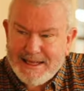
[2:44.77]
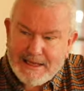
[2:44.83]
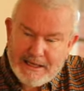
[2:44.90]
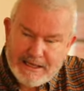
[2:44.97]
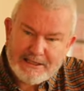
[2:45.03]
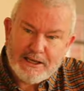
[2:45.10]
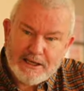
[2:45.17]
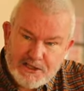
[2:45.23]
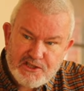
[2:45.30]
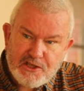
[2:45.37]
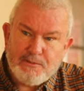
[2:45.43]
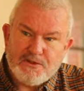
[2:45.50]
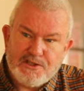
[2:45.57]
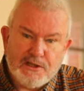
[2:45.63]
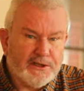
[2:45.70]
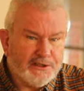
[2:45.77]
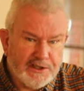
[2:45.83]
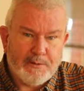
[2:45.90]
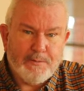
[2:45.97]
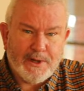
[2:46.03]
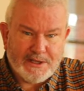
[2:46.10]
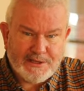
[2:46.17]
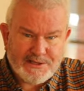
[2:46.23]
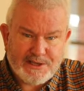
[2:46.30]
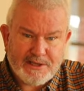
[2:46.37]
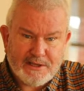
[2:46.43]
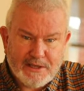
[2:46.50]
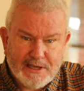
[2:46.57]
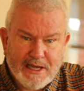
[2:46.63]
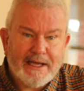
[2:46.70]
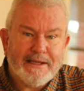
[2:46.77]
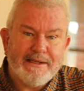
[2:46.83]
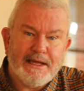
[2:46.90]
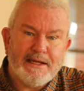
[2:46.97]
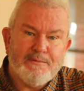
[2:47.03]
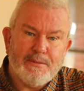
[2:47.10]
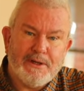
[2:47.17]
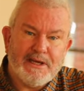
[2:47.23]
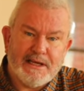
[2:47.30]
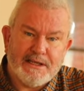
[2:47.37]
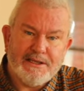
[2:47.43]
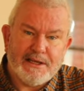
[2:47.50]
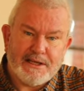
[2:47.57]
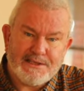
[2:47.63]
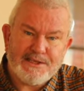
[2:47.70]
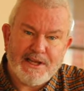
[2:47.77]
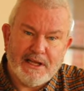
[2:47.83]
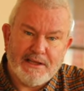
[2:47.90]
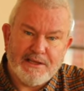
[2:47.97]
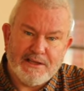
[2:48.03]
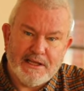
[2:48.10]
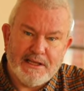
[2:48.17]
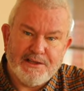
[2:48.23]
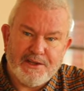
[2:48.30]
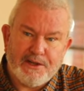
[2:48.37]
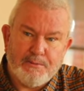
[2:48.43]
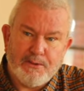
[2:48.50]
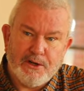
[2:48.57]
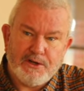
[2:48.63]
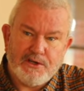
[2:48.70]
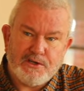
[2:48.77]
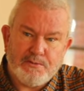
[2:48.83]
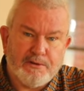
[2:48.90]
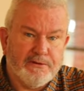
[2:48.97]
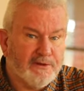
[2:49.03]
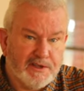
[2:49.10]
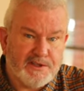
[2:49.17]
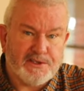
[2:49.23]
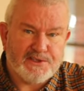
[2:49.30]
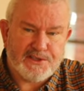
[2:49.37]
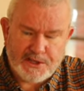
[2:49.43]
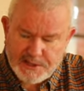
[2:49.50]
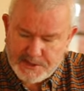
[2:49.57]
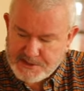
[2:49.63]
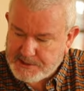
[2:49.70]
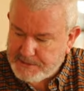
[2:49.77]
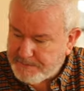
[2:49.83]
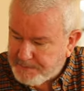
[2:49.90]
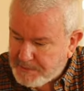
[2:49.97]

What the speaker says: It largely was London based and then began to extend into the British provincial cities.